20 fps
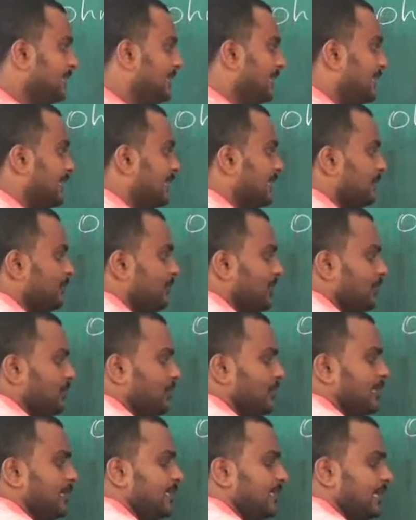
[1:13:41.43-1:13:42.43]
then we
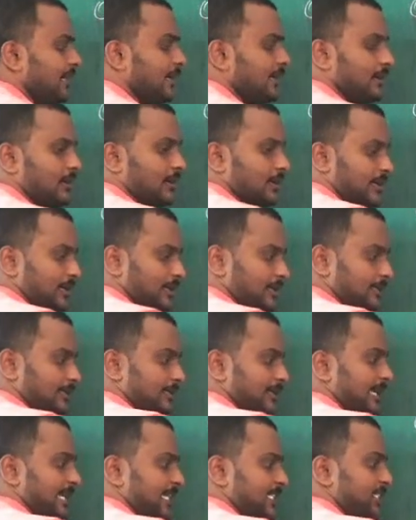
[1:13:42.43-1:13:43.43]
know that the
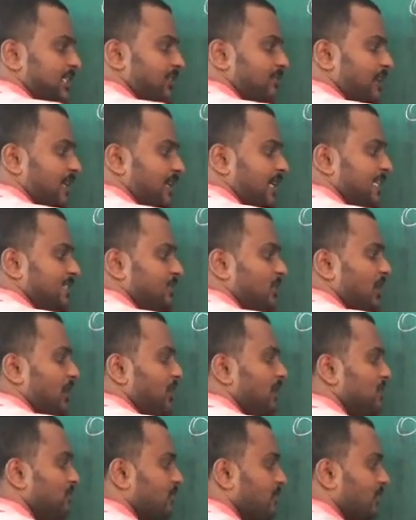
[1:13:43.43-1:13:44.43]
direction of current is
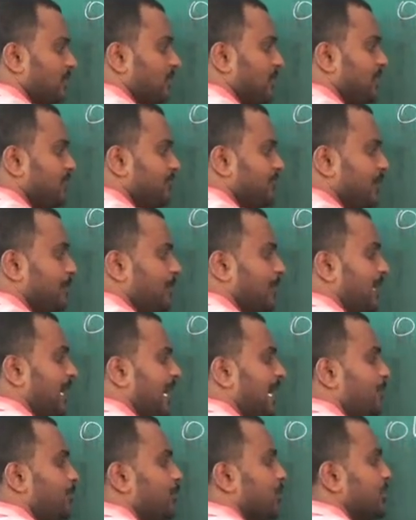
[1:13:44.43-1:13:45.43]
always from
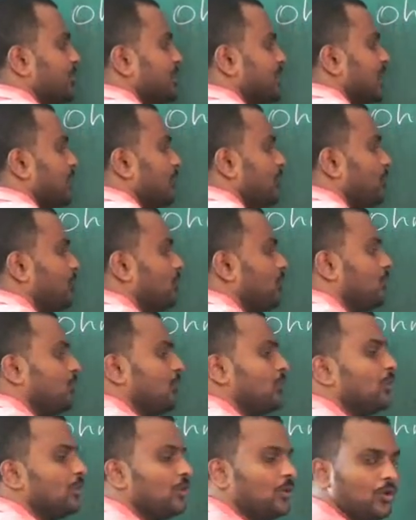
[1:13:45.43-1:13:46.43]
high potential
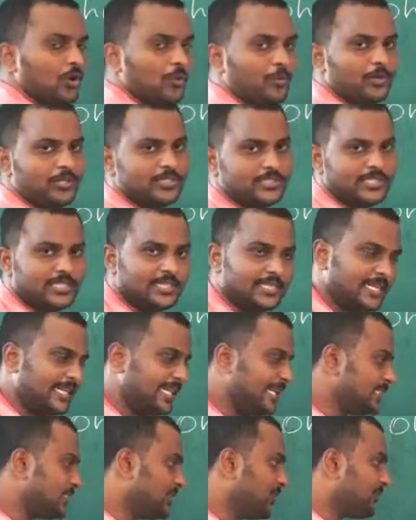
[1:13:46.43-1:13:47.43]
to low potential. The
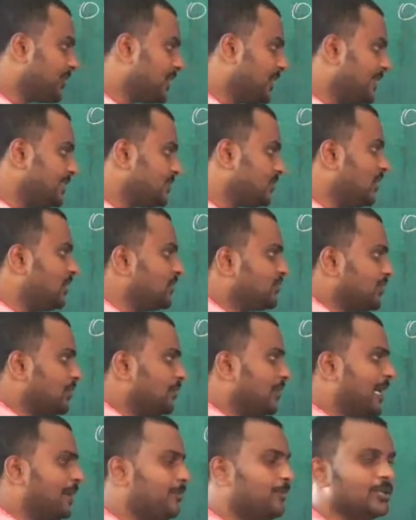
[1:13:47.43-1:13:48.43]
direction of current is always
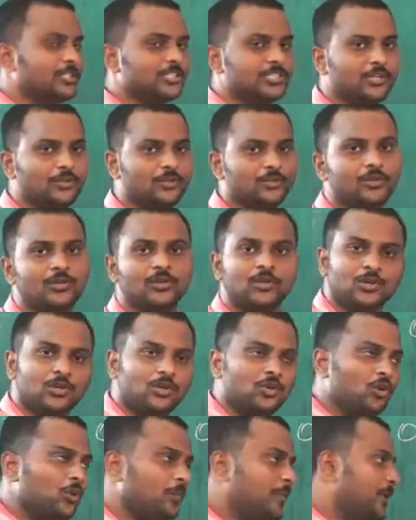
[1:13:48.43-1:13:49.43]
from high potential to
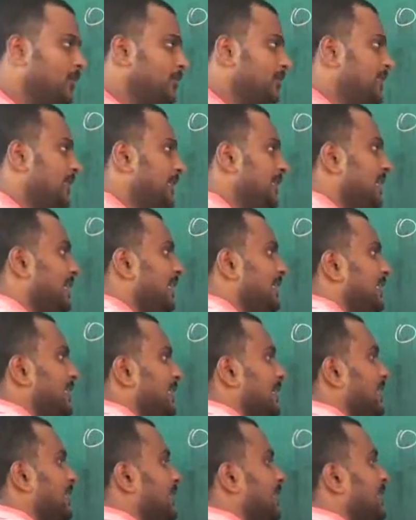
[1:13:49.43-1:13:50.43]
low potential, and
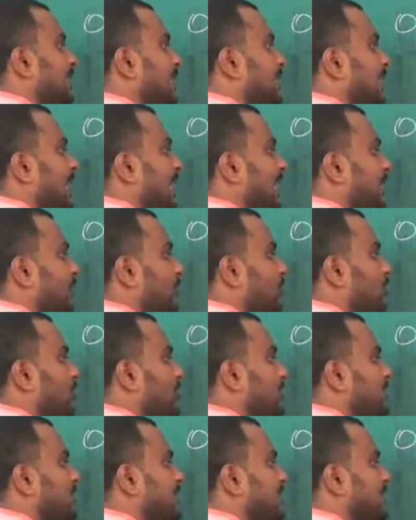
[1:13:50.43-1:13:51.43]
the
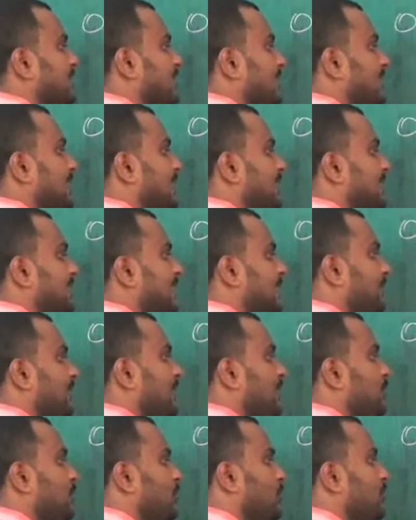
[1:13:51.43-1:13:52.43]
electrons in the conductor
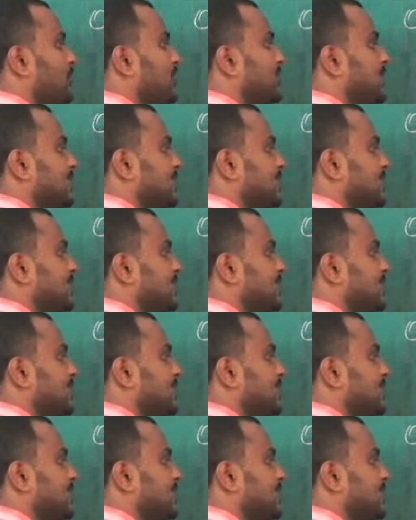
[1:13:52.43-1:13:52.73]
will move in